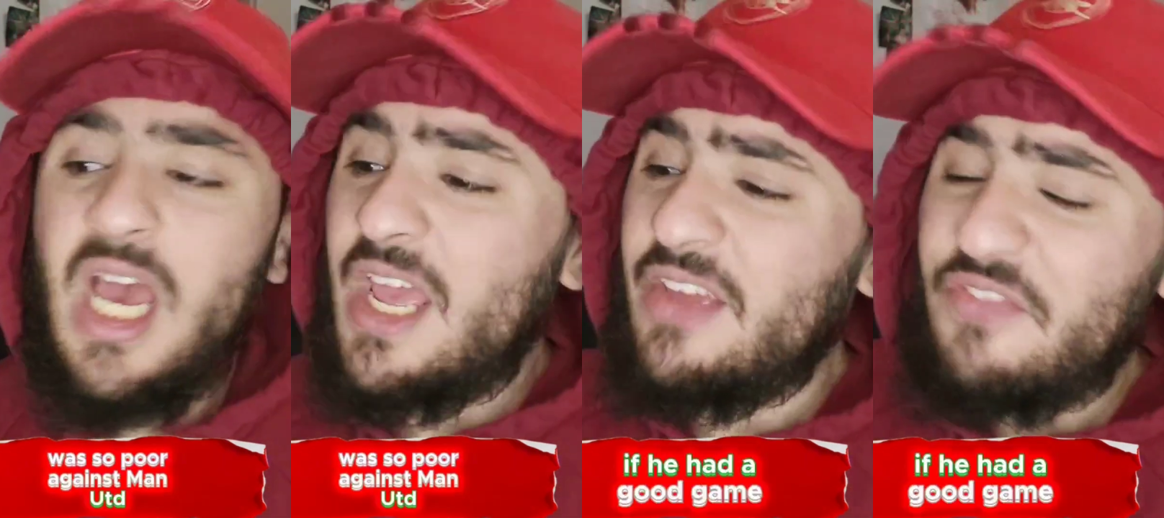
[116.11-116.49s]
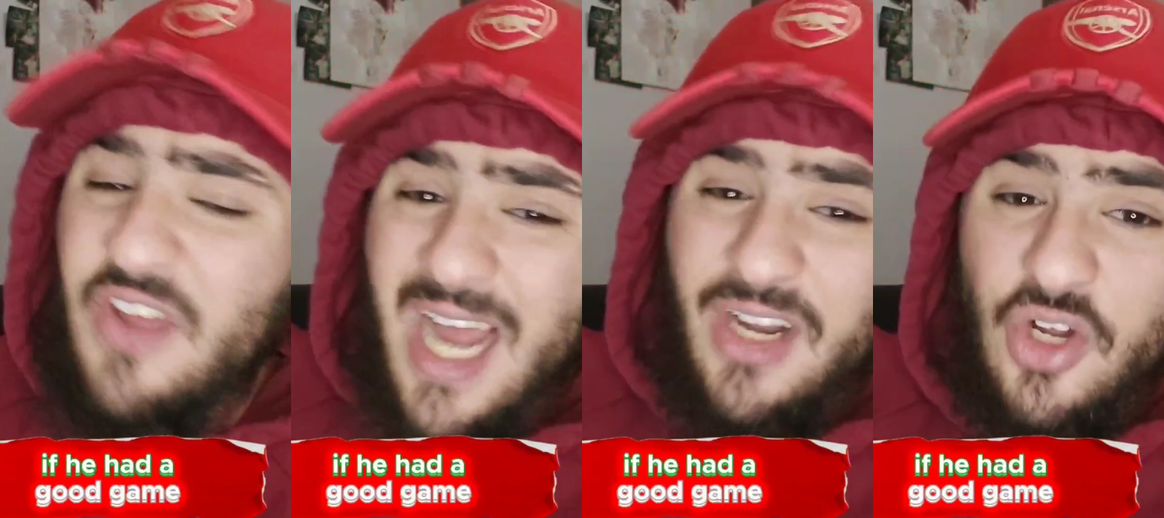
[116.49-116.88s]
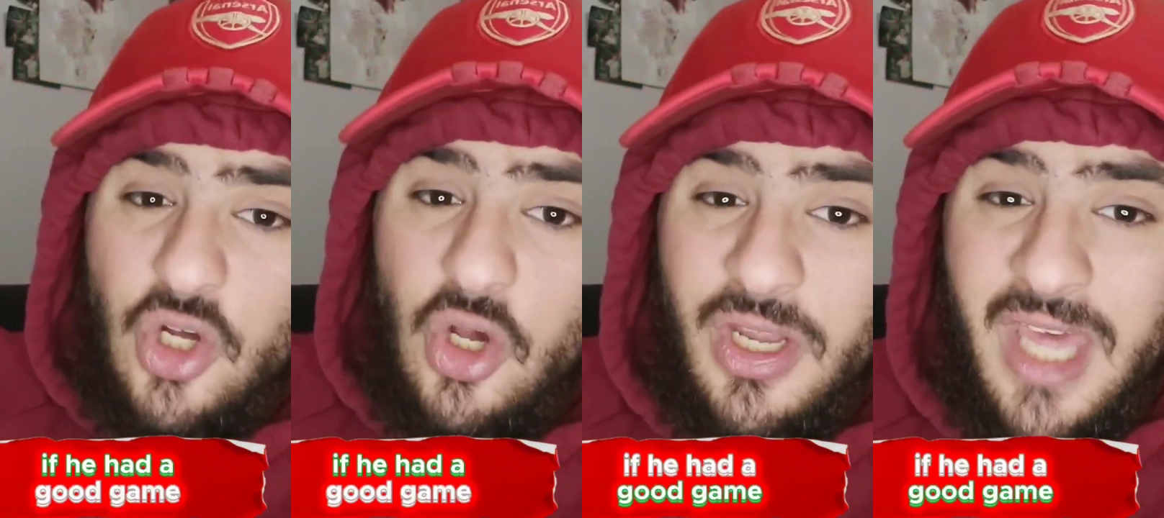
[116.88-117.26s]
If he had a
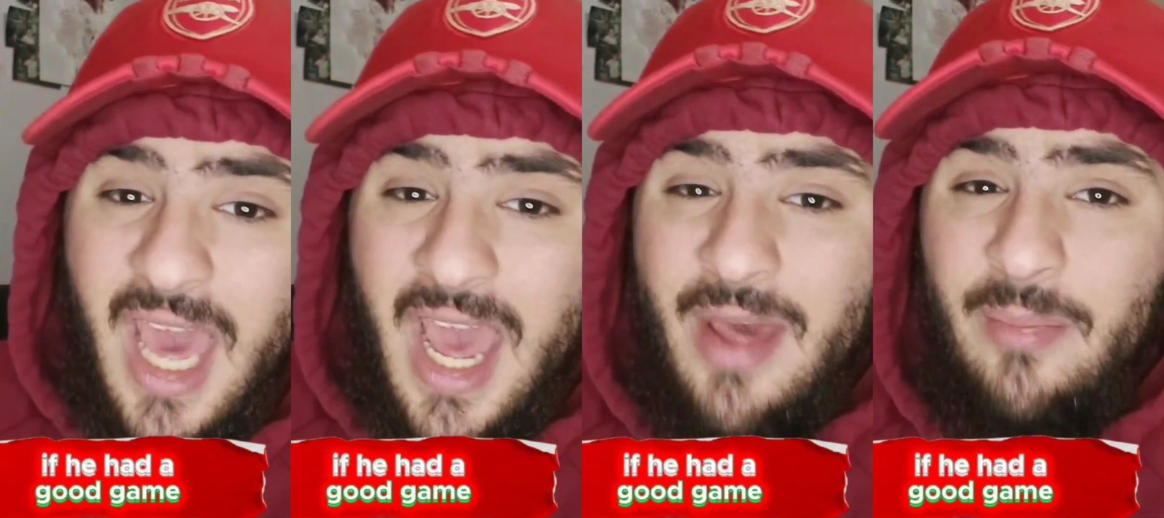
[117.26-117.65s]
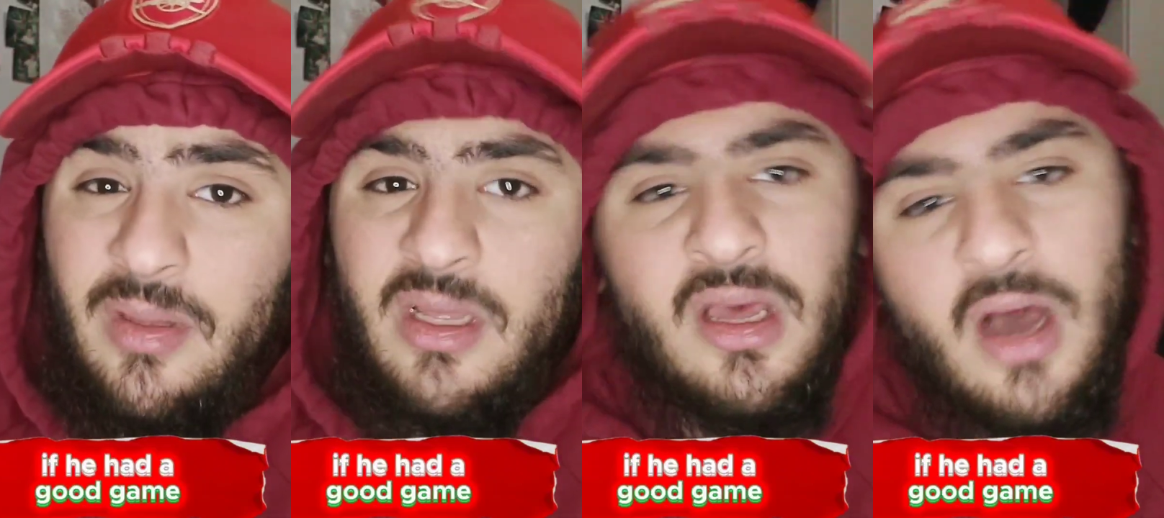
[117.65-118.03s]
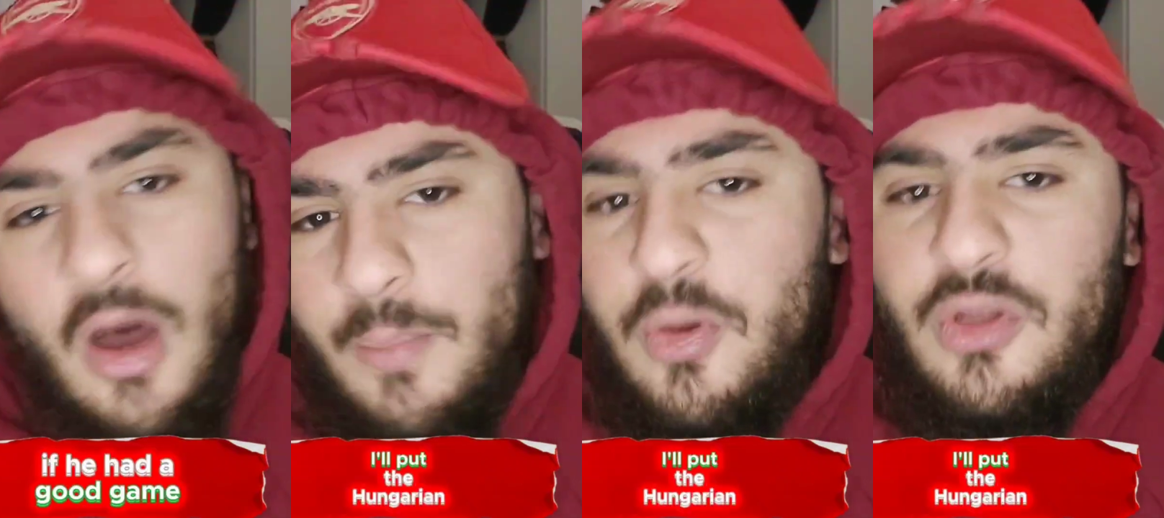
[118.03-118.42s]
good game,
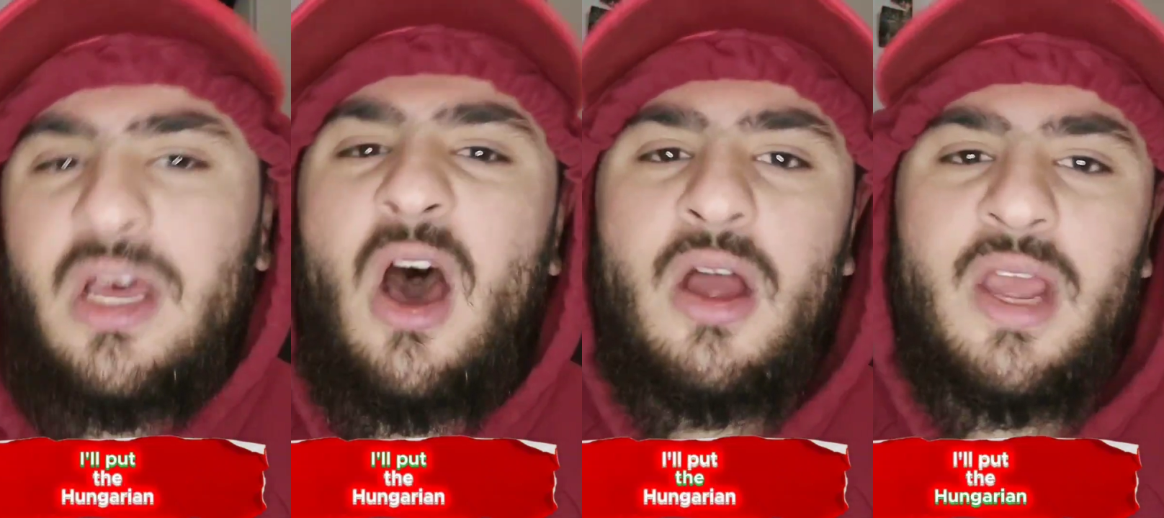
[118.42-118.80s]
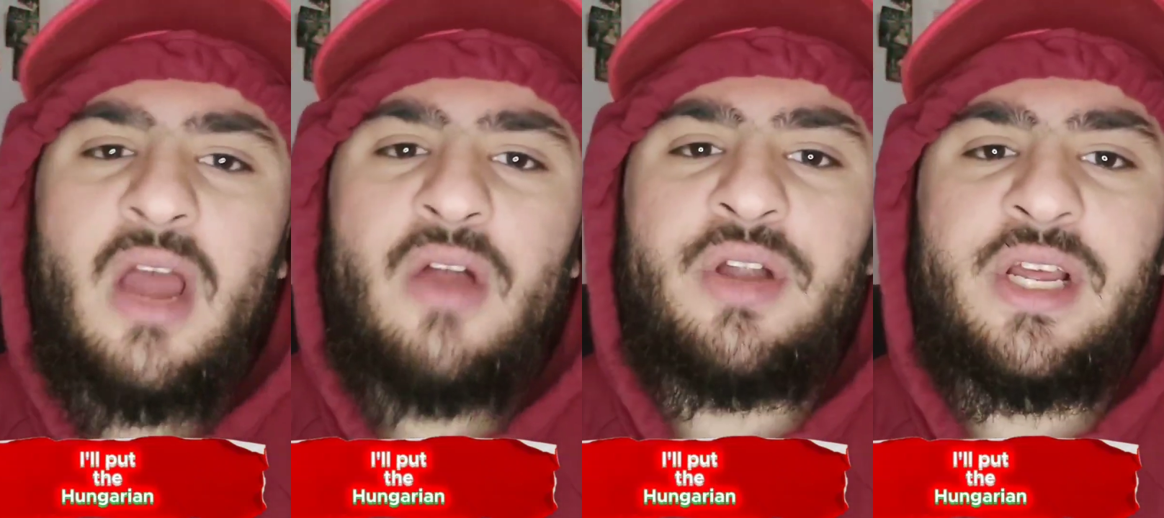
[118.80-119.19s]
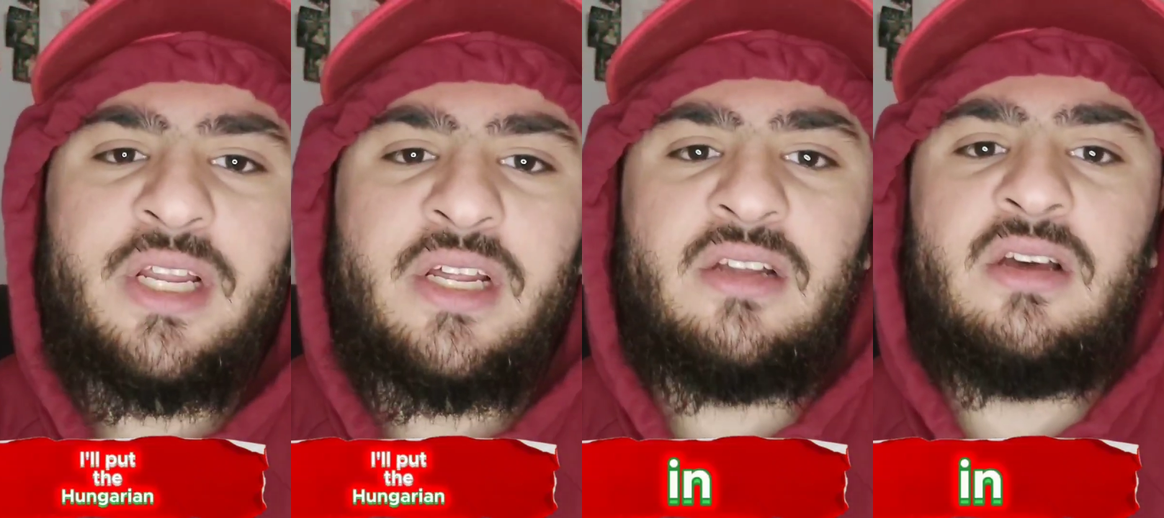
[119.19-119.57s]
I'd put the Hungarian
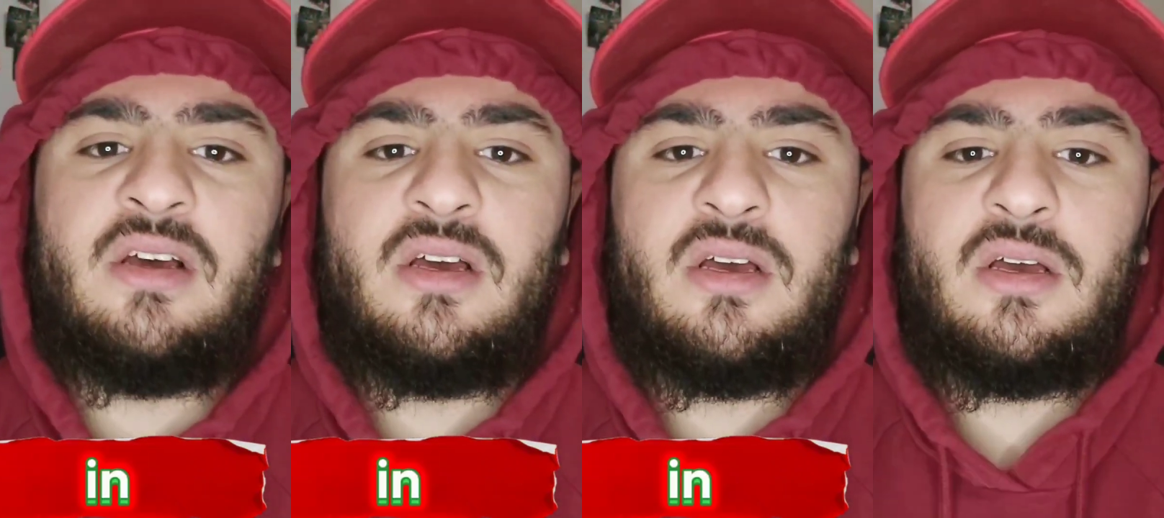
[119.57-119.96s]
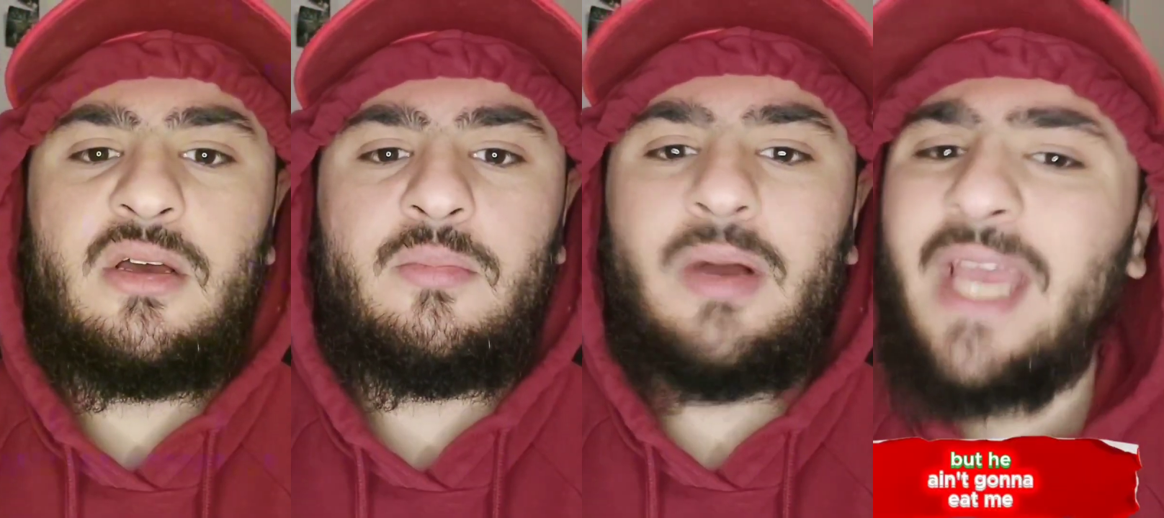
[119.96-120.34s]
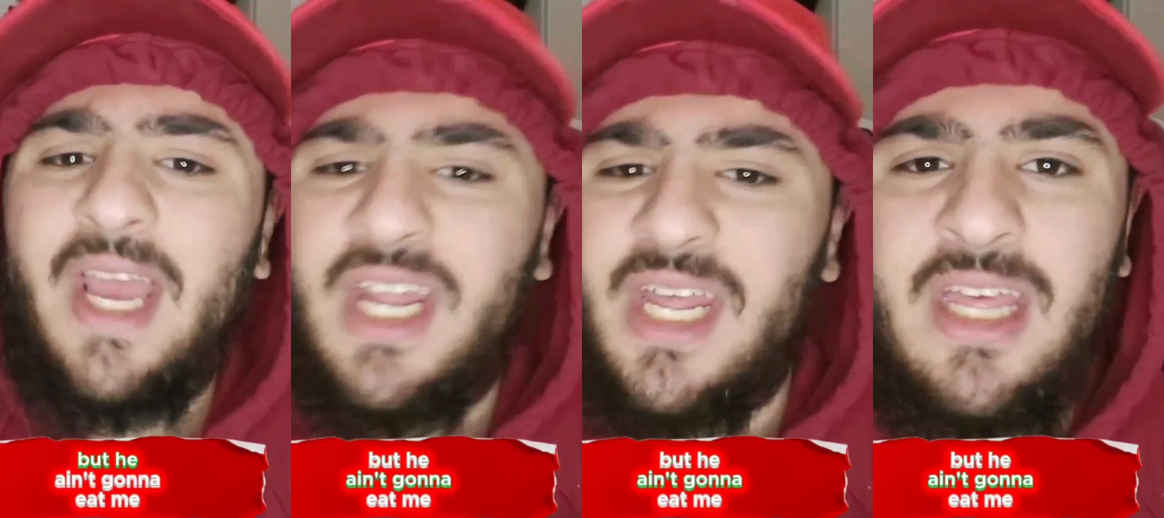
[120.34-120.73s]
in. But he
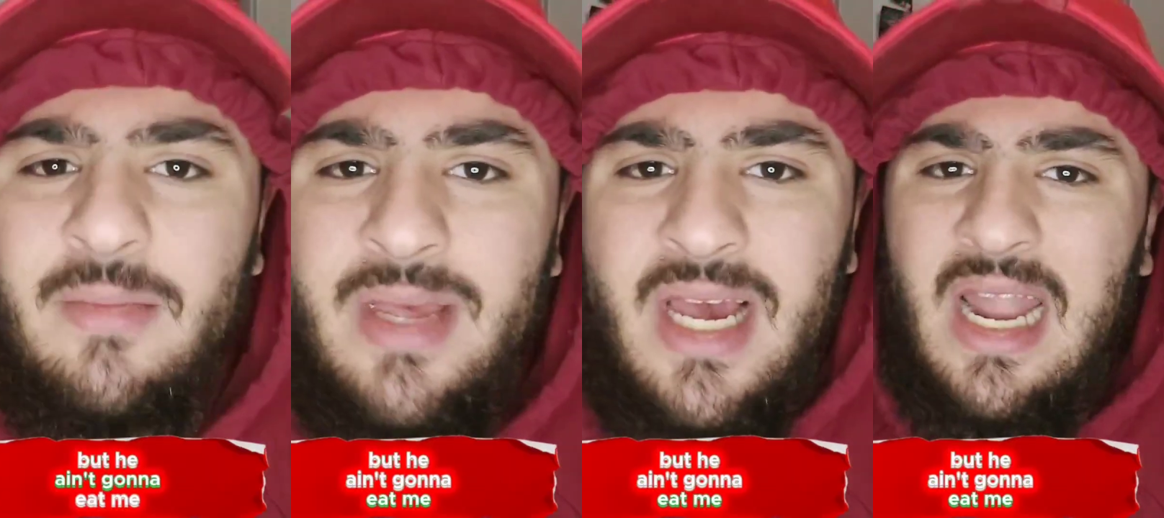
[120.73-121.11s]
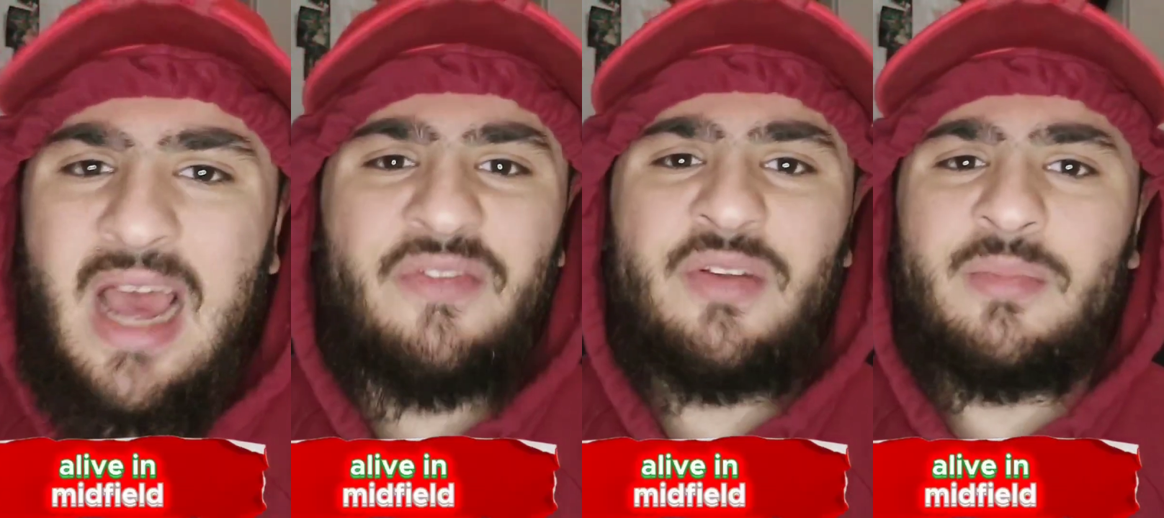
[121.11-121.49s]
ain't going to eat me alive